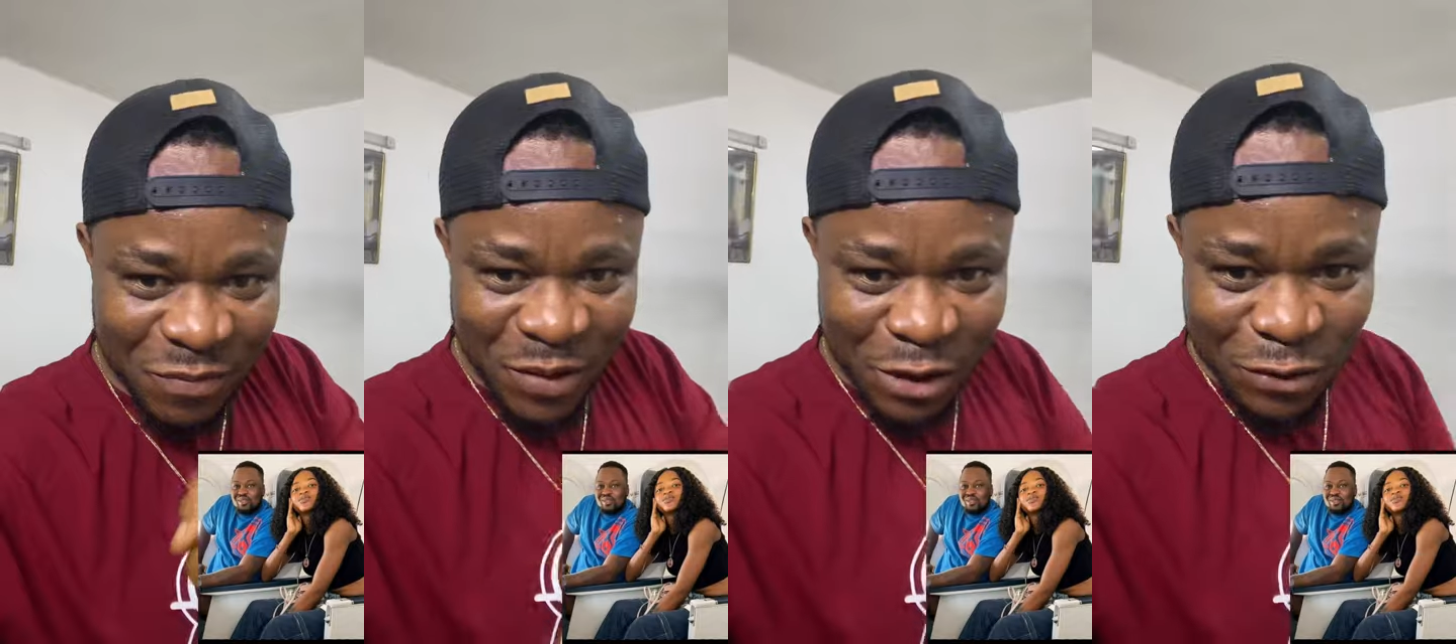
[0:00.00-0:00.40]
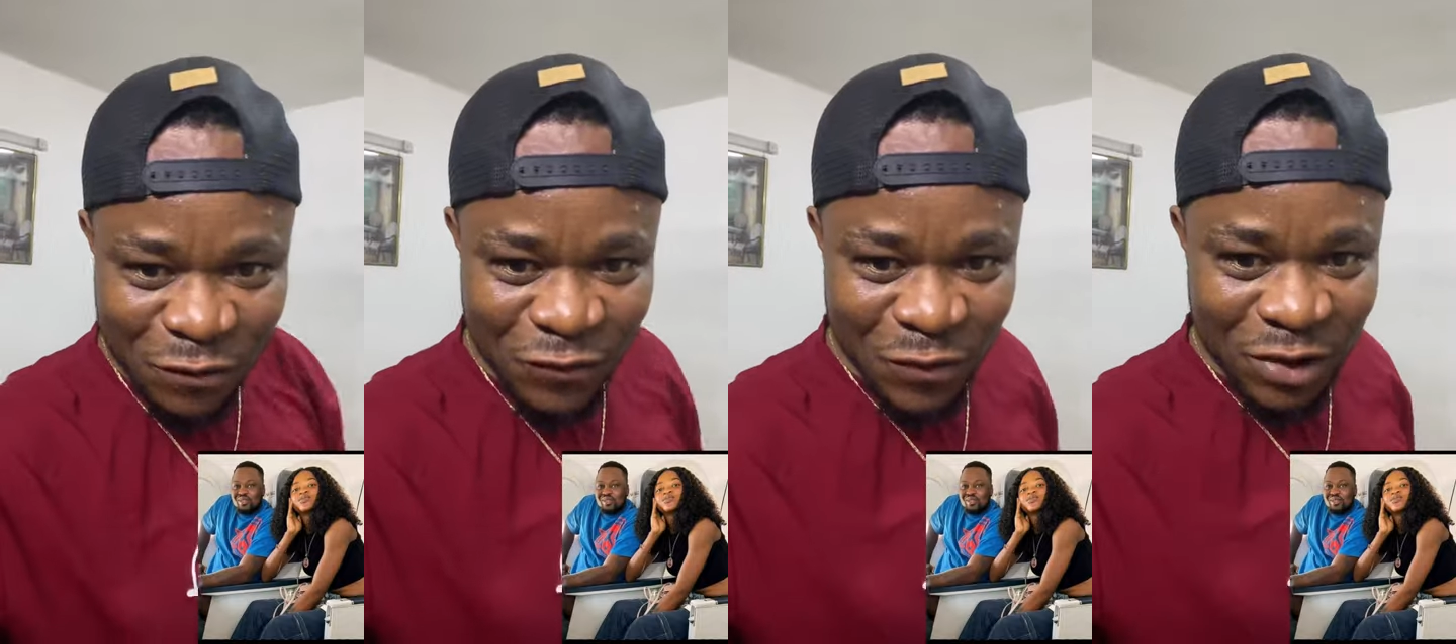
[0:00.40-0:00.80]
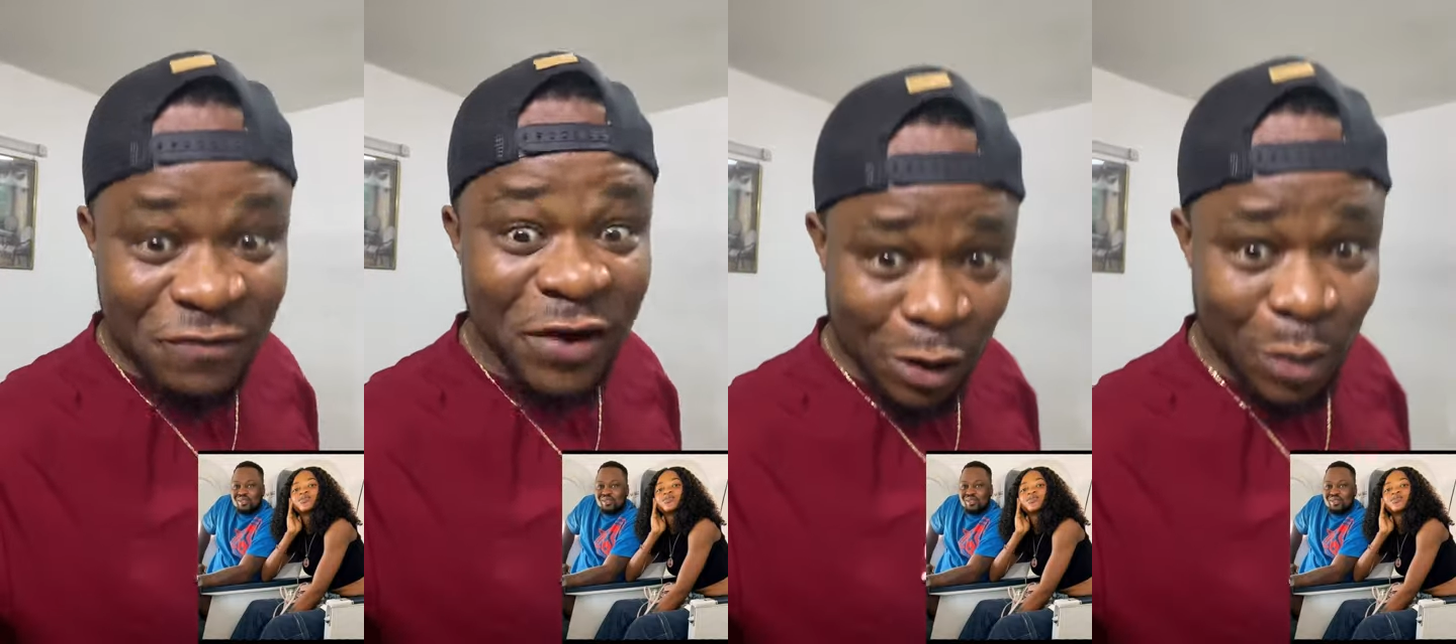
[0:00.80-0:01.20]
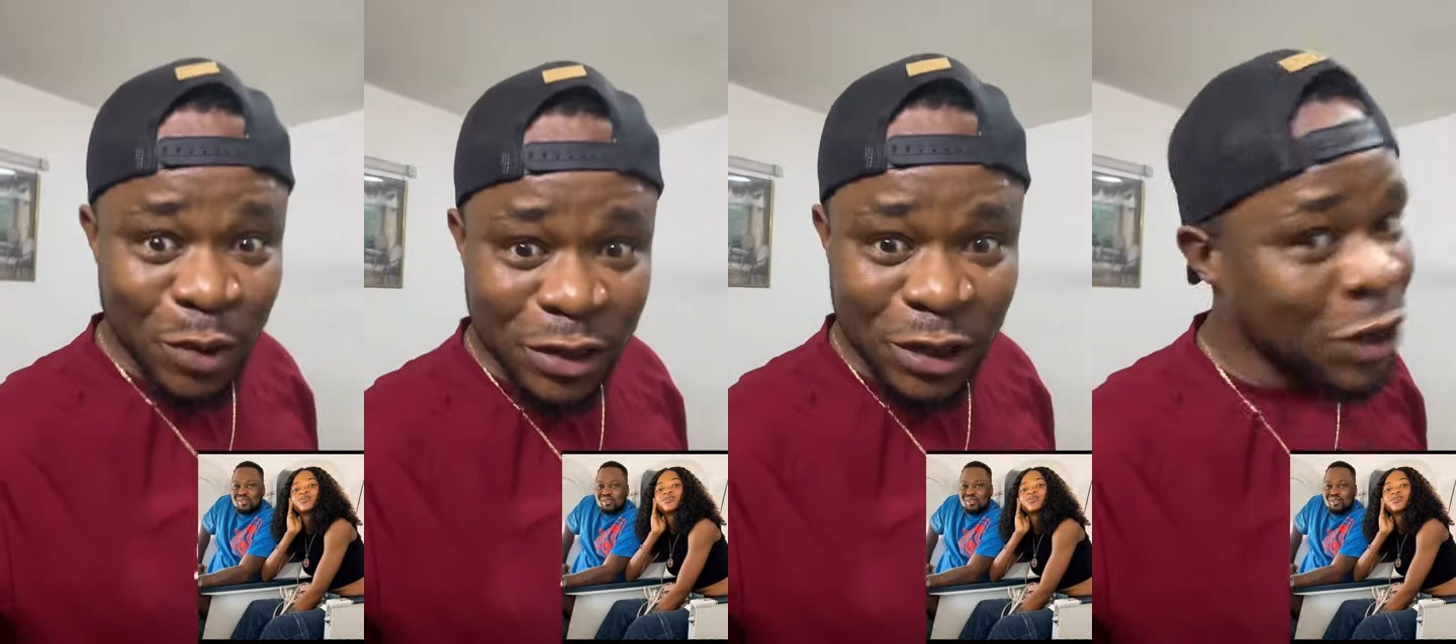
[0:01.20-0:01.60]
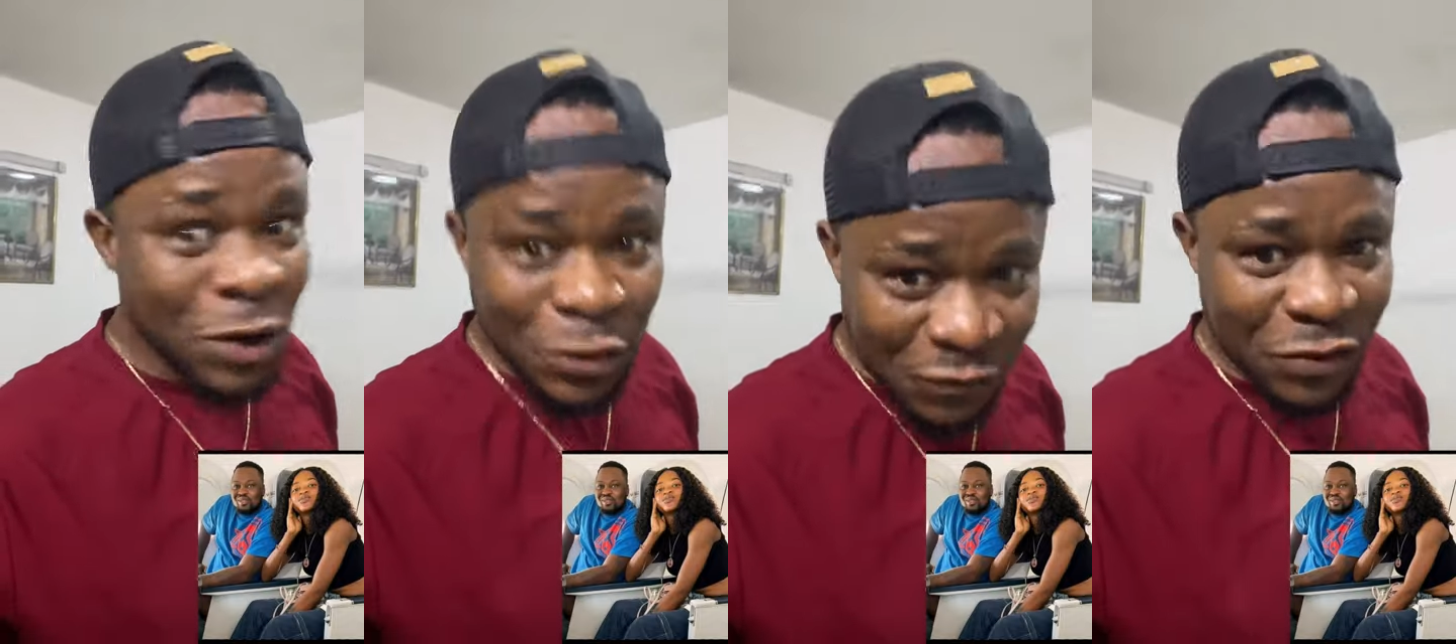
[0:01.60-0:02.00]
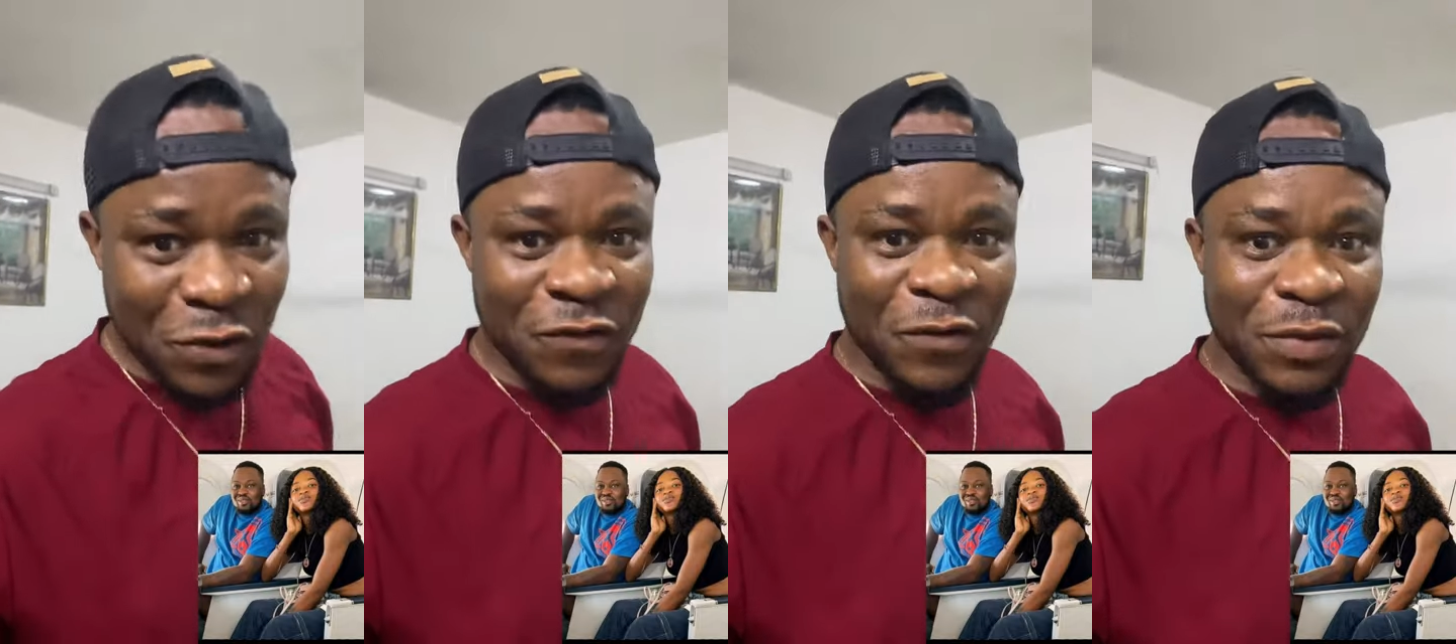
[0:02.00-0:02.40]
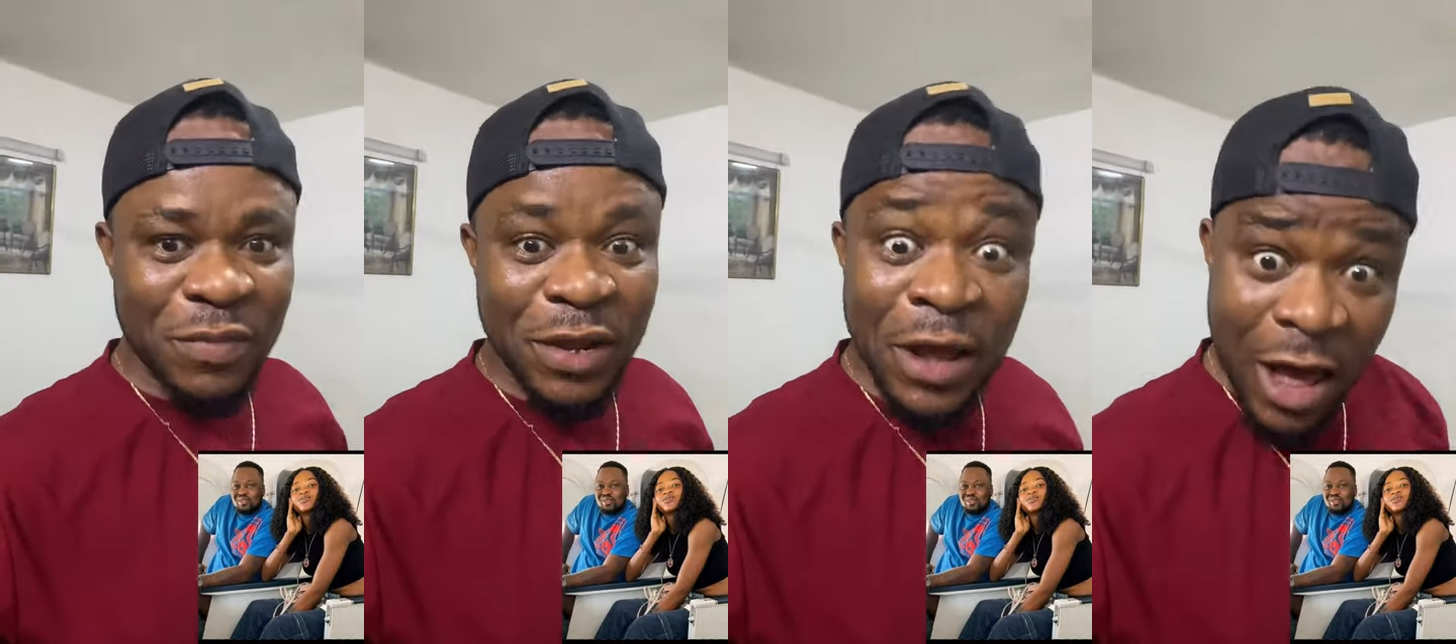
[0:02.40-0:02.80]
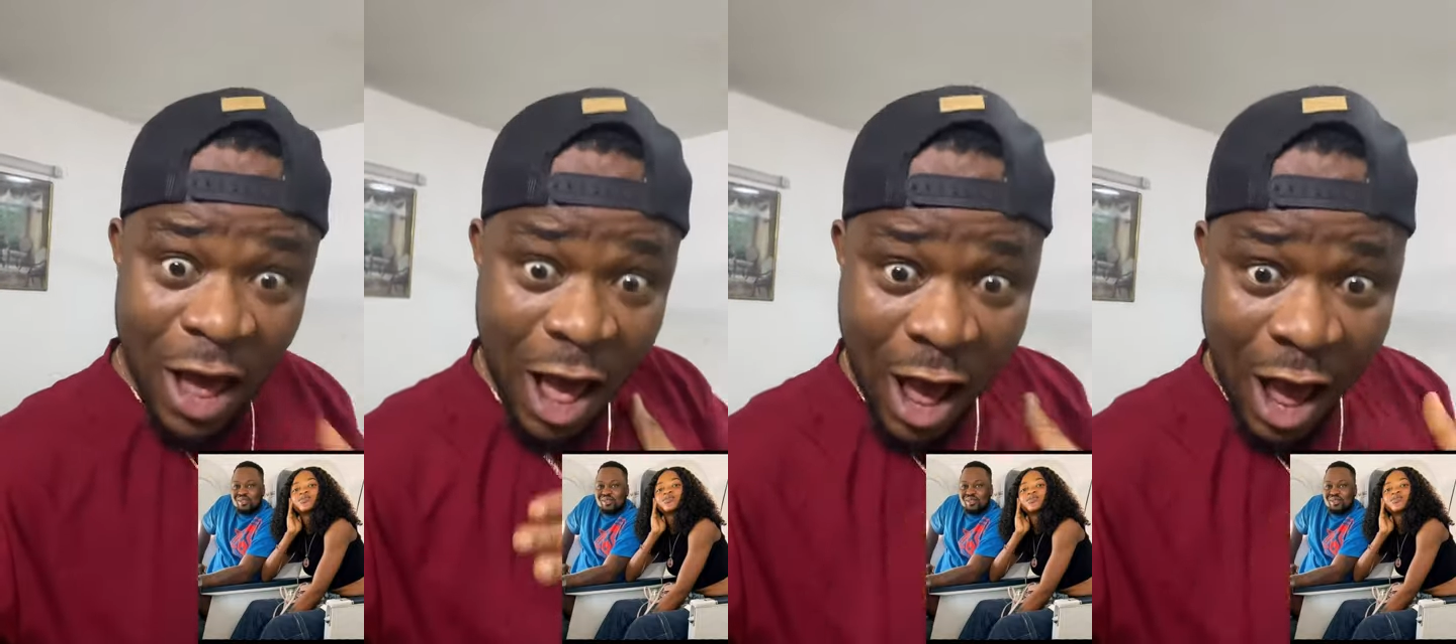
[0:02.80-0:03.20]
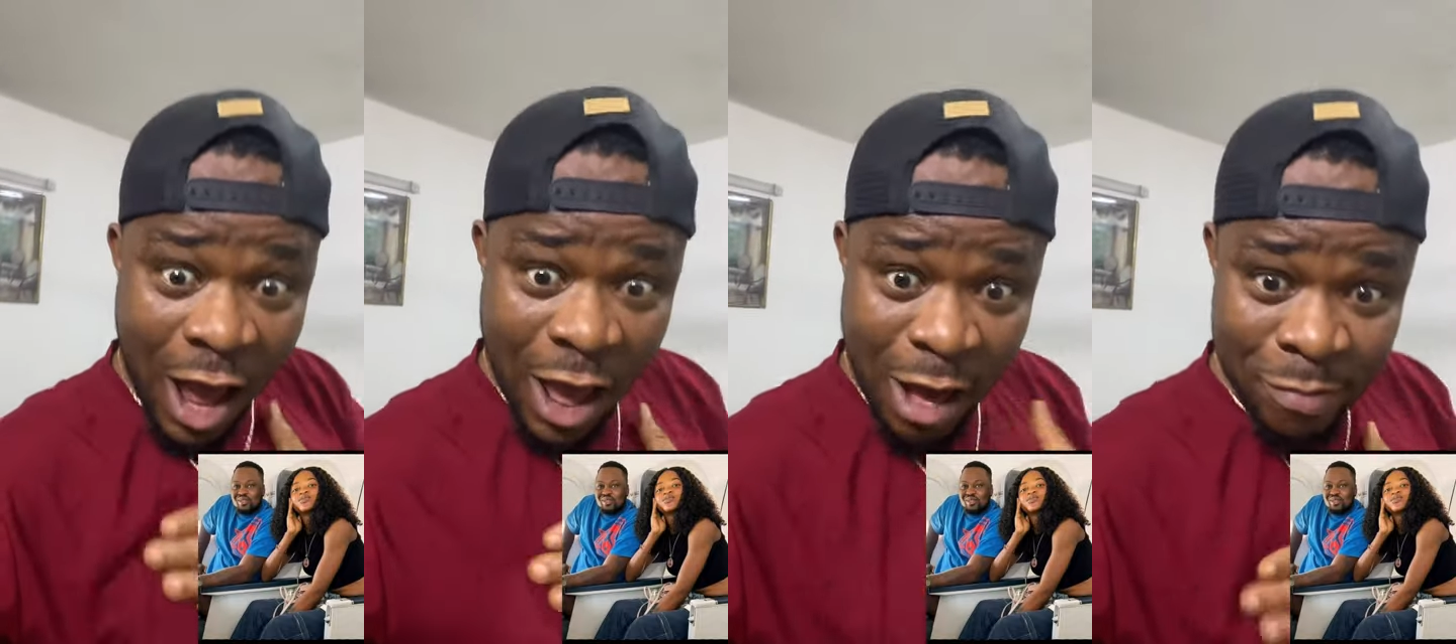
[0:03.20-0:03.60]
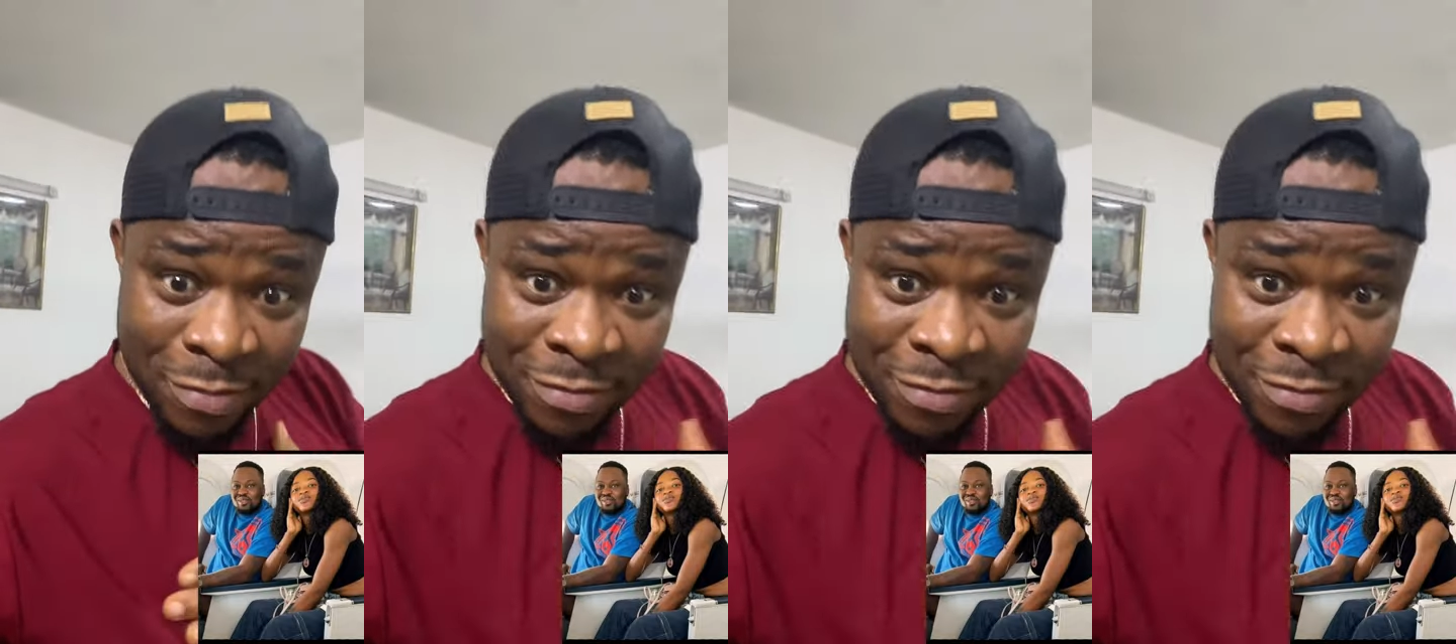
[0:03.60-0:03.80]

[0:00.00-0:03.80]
people cannot offload. Even a community, no fit offload me. I am.